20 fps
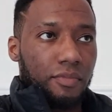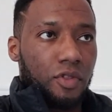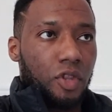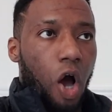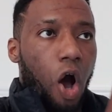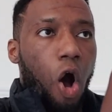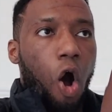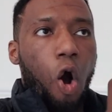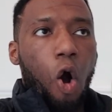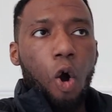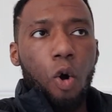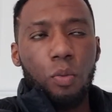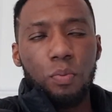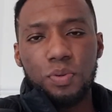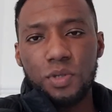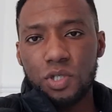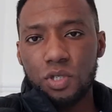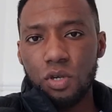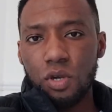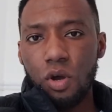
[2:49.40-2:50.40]
the
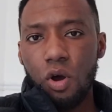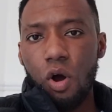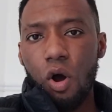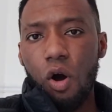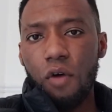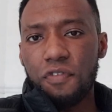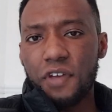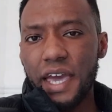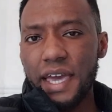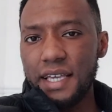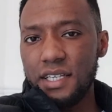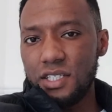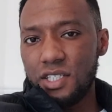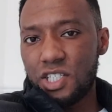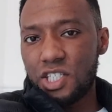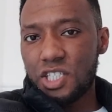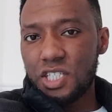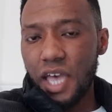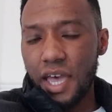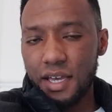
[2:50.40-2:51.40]
hopes of getting
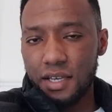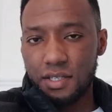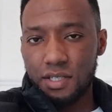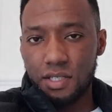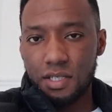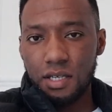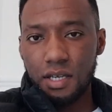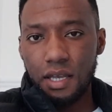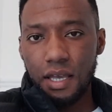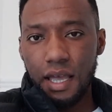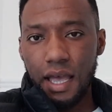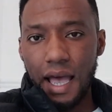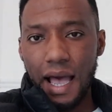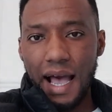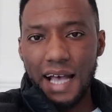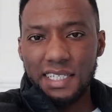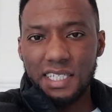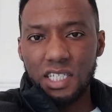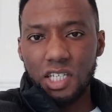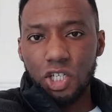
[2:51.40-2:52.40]
sex
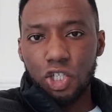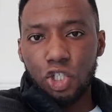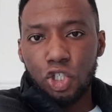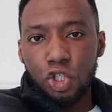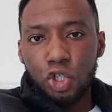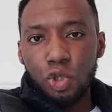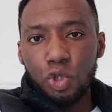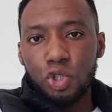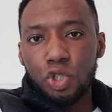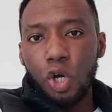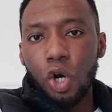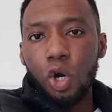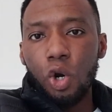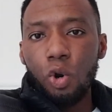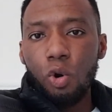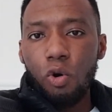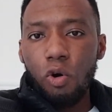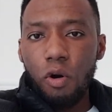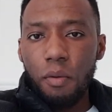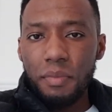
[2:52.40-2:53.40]
as an excuse to
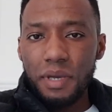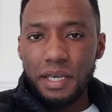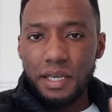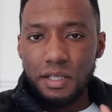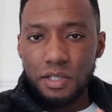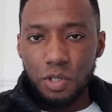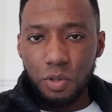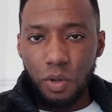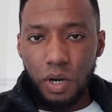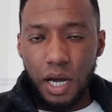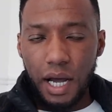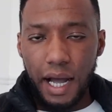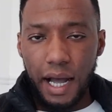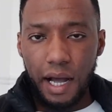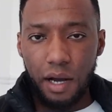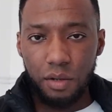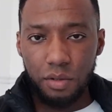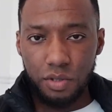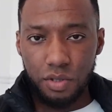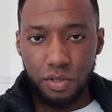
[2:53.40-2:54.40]
lure me into her
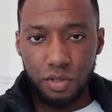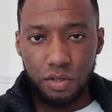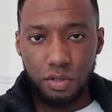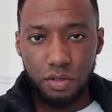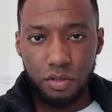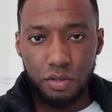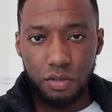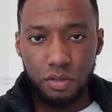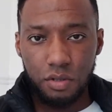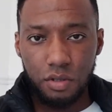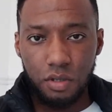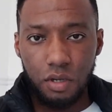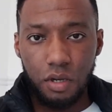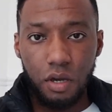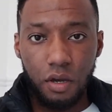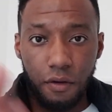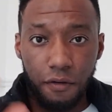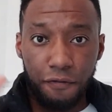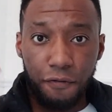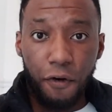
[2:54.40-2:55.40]
house
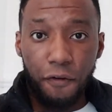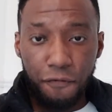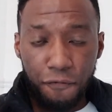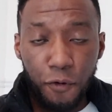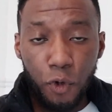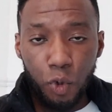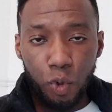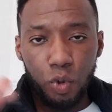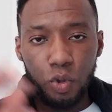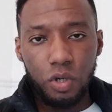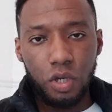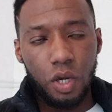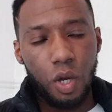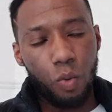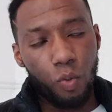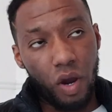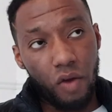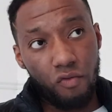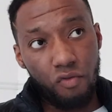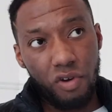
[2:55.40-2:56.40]
for food
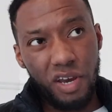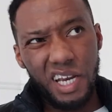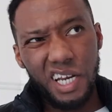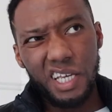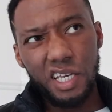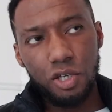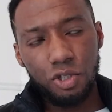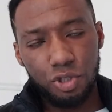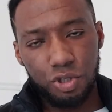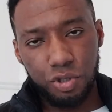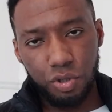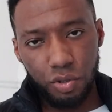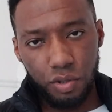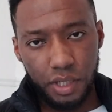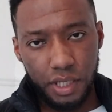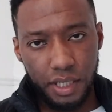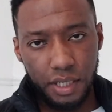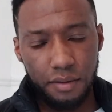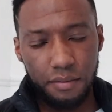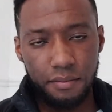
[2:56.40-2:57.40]
when really and
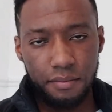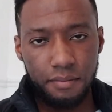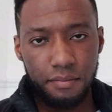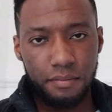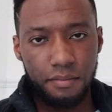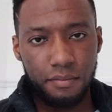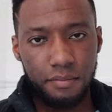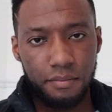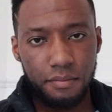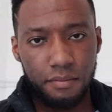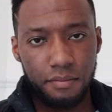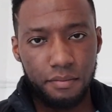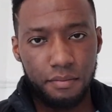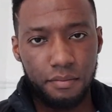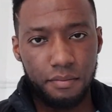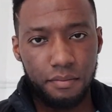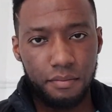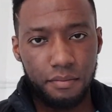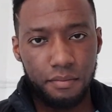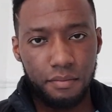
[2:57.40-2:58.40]
truly
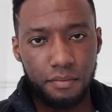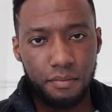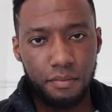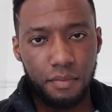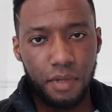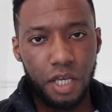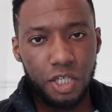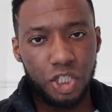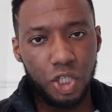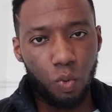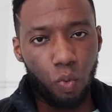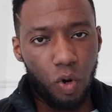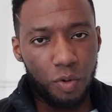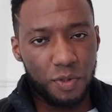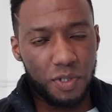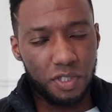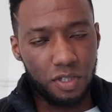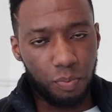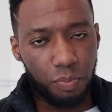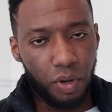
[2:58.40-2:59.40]
she
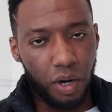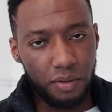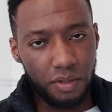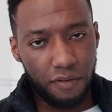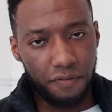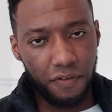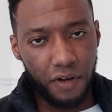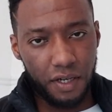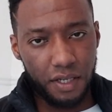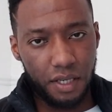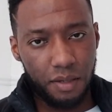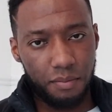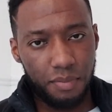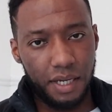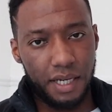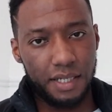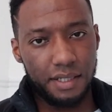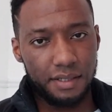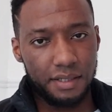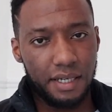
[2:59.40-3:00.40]
wants you to put the fucking
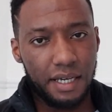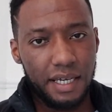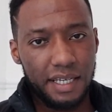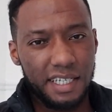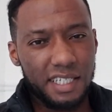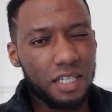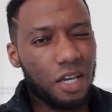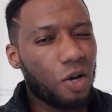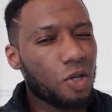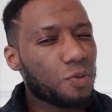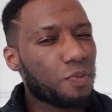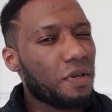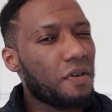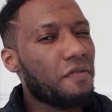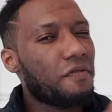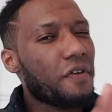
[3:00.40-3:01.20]
blinds. This girl was being